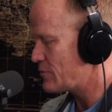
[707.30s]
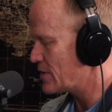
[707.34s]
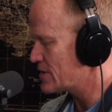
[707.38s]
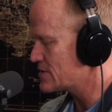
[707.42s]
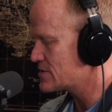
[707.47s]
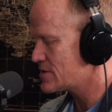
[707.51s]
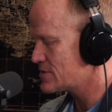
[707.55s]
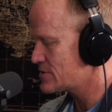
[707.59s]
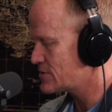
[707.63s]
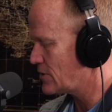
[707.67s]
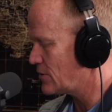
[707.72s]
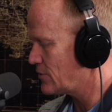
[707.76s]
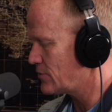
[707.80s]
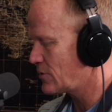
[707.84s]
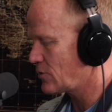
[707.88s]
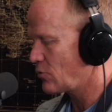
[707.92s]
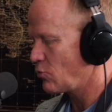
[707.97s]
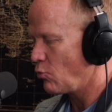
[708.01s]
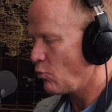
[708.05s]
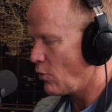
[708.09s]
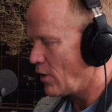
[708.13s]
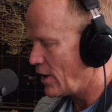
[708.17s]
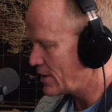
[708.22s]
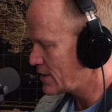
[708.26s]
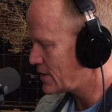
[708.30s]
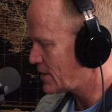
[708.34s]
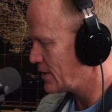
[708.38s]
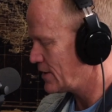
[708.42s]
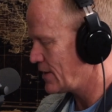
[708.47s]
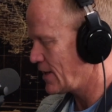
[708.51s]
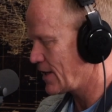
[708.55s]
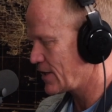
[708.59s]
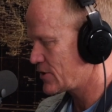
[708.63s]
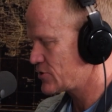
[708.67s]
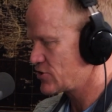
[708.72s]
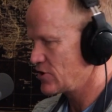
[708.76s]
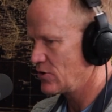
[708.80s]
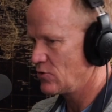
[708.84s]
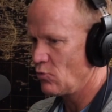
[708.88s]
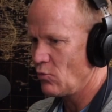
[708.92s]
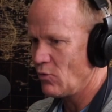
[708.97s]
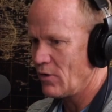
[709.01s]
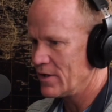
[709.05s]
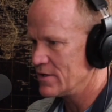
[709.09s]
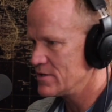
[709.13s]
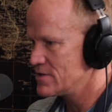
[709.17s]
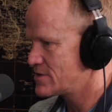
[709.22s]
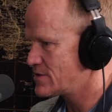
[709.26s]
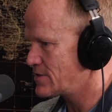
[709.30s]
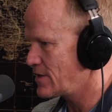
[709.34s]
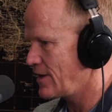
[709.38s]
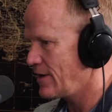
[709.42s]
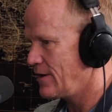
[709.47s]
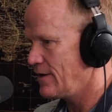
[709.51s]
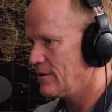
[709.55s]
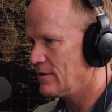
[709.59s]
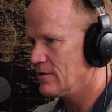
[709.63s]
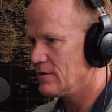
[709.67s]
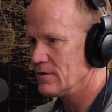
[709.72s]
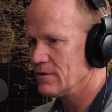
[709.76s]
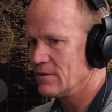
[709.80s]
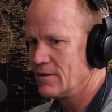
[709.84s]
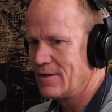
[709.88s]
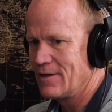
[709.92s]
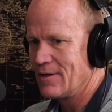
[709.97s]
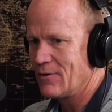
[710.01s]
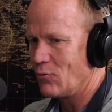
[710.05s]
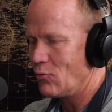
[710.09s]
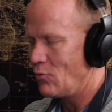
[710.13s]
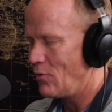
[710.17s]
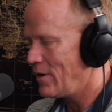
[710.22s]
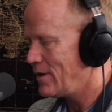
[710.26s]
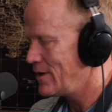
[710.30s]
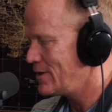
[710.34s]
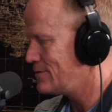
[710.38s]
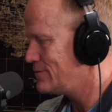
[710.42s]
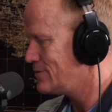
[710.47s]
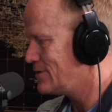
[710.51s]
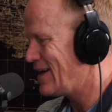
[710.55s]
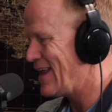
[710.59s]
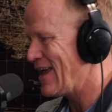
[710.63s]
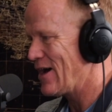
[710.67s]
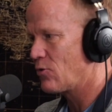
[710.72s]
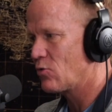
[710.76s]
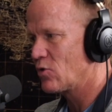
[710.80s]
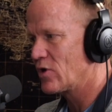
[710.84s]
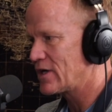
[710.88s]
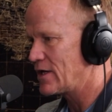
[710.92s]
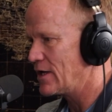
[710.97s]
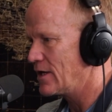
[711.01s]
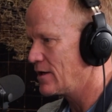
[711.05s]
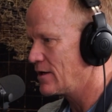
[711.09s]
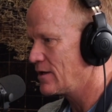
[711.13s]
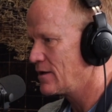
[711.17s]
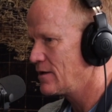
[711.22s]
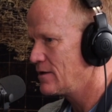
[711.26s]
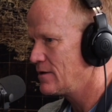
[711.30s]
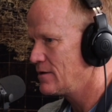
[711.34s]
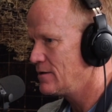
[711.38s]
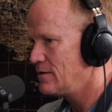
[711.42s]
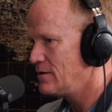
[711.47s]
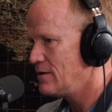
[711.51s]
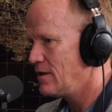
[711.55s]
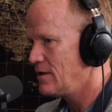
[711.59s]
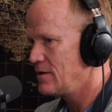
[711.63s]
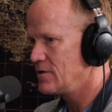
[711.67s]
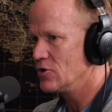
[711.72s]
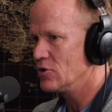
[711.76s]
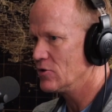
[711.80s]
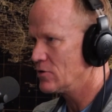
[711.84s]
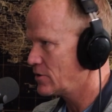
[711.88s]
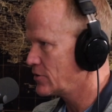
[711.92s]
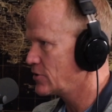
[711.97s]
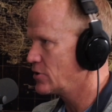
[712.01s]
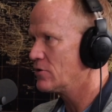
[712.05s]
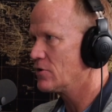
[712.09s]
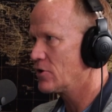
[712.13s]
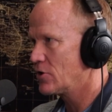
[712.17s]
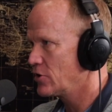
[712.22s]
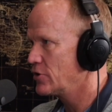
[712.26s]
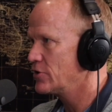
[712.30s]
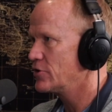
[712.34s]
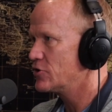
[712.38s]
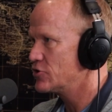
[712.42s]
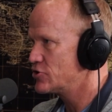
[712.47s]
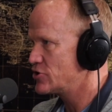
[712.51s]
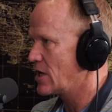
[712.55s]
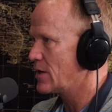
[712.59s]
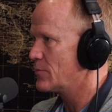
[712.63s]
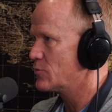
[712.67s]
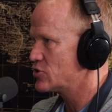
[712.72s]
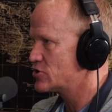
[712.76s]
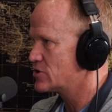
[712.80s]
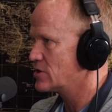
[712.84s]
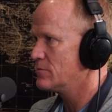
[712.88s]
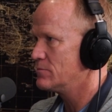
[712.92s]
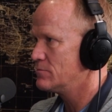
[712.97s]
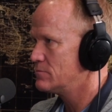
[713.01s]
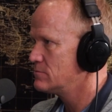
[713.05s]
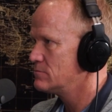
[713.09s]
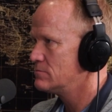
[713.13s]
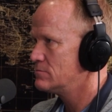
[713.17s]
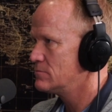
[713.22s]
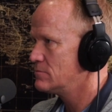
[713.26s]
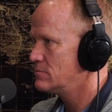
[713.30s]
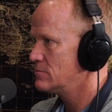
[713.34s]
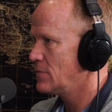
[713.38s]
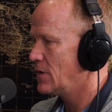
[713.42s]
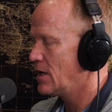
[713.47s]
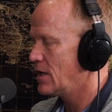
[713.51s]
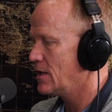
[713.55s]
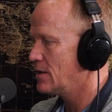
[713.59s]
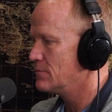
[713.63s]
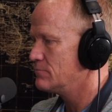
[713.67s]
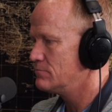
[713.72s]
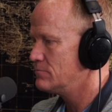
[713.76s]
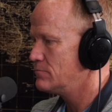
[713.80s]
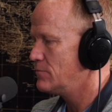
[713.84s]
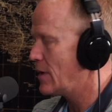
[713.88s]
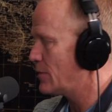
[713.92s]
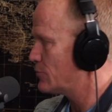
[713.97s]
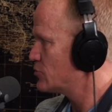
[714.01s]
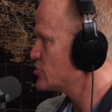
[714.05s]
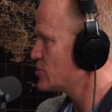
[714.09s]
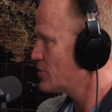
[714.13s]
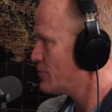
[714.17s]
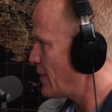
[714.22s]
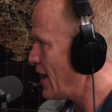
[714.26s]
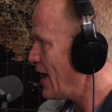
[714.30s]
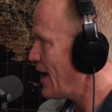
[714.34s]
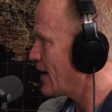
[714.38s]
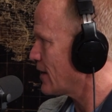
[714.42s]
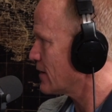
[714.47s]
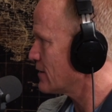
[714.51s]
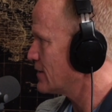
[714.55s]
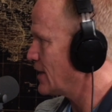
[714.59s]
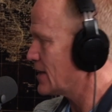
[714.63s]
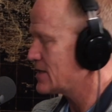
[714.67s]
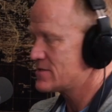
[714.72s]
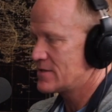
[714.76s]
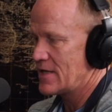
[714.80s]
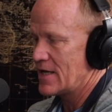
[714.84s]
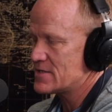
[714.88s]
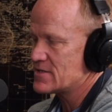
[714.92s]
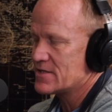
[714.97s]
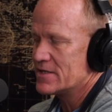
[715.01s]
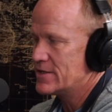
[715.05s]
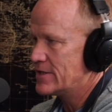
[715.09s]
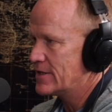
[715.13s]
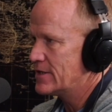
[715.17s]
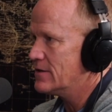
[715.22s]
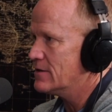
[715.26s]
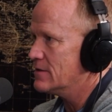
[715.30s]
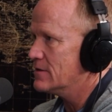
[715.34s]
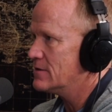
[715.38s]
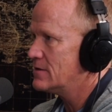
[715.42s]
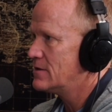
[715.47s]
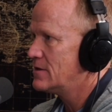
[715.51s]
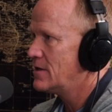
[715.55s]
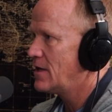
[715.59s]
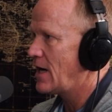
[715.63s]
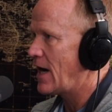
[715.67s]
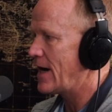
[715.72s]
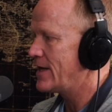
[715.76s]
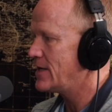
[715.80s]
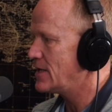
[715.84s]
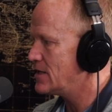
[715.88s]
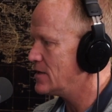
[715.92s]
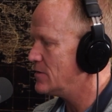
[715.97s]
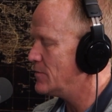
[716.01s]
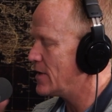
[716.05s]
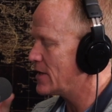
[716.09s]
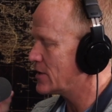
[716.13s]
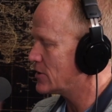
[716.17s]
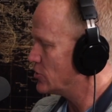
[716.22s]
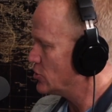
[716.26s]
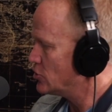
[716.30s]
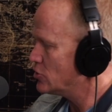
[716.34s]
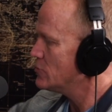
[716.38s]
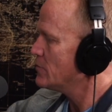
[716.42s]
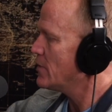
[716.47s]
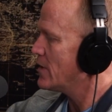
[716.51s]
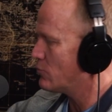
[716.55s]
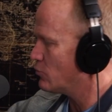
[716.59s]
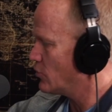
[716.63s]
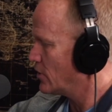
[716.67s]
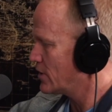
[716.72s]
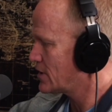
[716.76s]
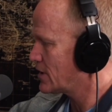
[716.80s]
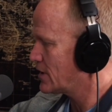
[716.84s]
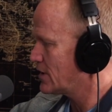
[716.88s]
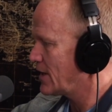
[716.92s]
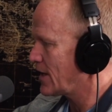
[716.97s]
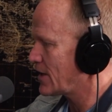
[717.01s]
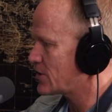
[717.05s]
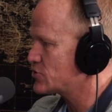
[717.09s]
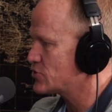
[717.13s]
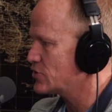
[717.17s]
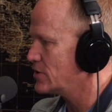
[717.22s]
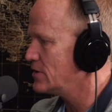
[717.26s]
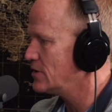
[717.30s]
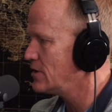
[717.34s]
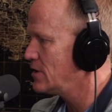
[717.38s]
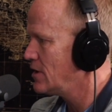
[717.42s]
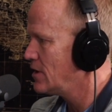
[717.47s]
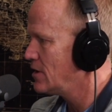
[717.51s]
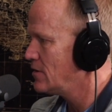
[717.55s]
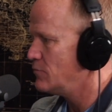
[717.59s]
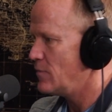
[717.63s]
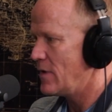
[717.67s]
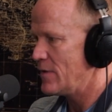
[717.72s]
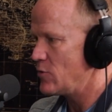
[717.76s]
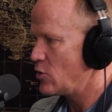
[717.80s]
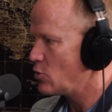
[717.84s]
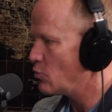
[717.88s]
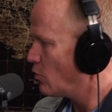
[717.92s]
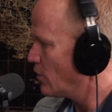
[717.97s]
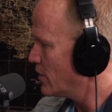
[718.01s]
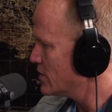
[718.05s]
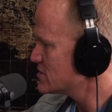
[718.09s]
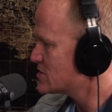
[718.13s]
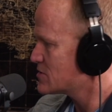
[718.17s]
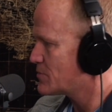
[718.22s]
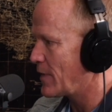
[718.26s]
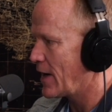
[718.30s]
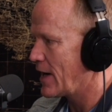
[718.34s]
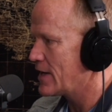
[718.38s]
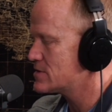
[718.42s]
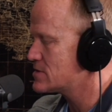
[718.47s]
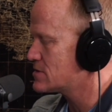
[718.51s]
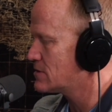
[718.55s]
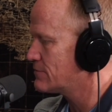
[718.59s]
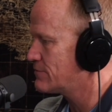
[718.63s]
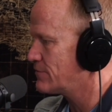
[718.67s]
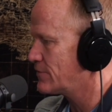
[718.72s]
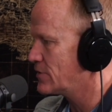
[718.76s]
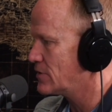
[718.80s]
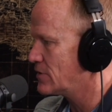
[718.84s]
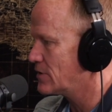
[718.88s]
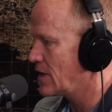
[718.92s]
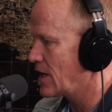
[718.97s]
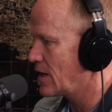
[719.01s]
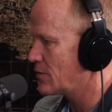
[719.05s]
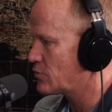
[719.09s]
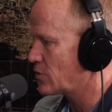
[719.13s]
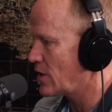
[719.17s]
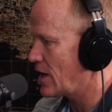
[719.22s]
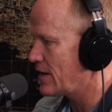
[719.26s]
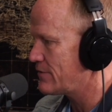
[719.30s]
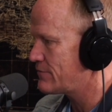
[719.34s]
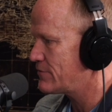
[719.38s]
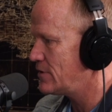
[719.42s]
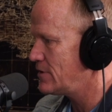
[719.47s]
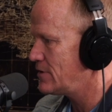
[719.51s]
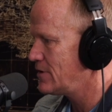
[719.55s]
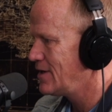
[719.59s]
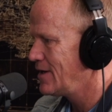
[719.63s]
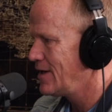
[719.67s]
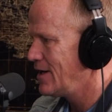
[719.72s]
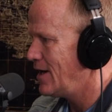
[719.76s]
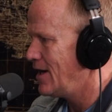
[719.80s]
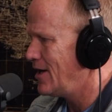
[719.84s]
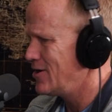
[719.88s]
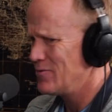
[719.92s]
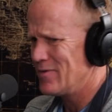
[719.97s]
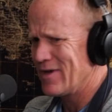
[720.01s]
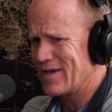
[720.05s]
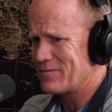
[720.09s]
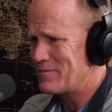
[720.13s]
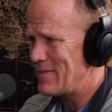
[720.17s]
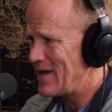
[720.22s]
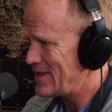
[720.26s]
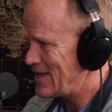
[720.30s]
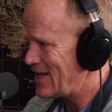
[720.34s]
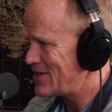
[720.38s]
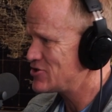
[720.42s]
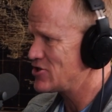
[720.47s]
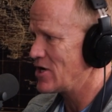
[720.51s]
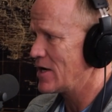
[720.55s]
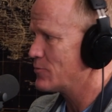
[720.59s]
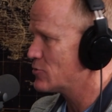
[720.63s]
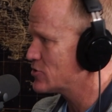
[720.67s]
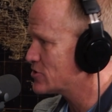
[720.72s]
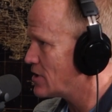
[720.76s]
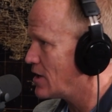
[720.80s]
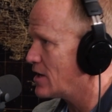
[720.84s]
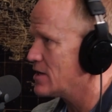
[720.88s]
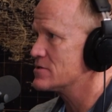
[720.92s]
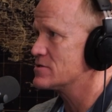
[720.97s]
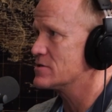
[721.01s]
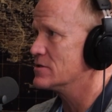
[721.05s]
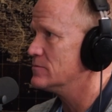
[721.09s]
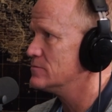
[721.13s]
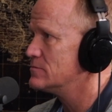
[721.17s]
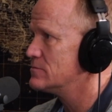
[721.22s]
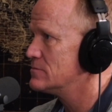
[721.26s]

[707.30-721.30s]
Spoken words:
business owner one connection, one sale, one networking, you'll earn your chambership membership back. That's the deal. I need to make you one connection, maybe one sponsor for your nonprofit, and you're like, man, that chamber's awesome.